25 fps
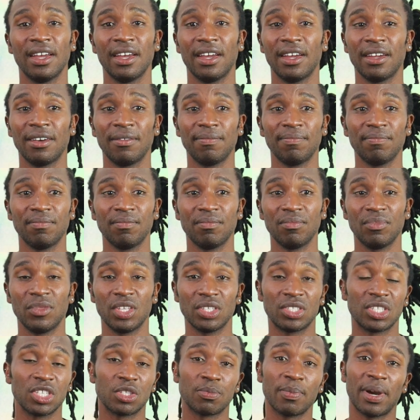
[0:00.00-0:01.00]

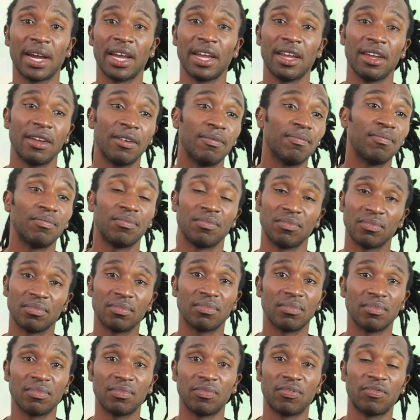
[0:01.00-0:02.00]
And this is my
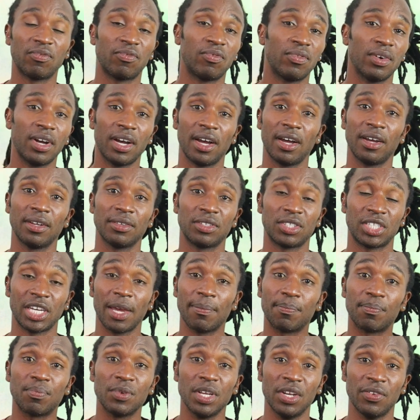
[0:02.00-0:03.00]

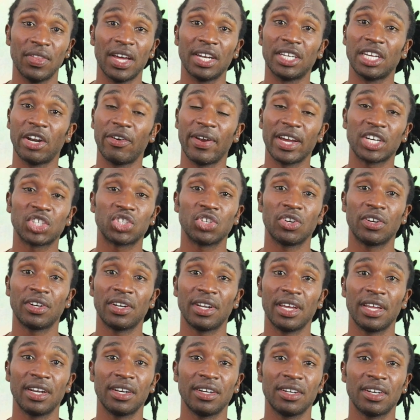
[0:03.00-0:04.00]
step in that
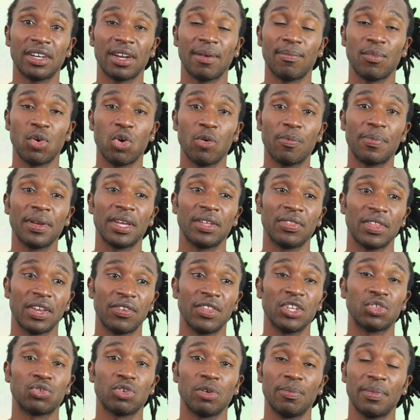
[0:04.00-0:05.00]
direction, and I'm hoping
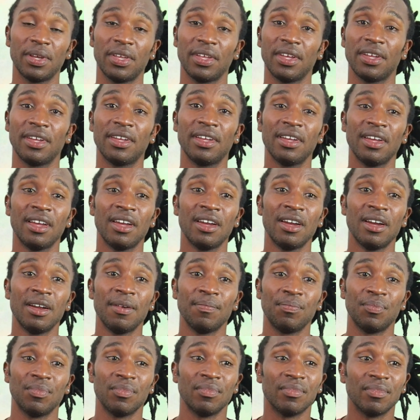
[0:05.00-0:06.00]
that this will be
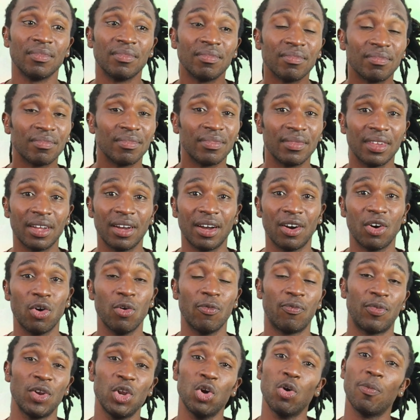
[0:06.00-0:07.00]

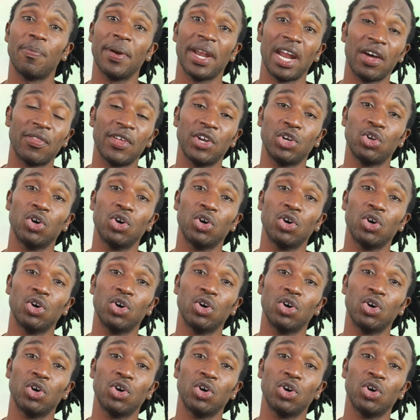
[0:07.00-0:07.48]
hopefully open other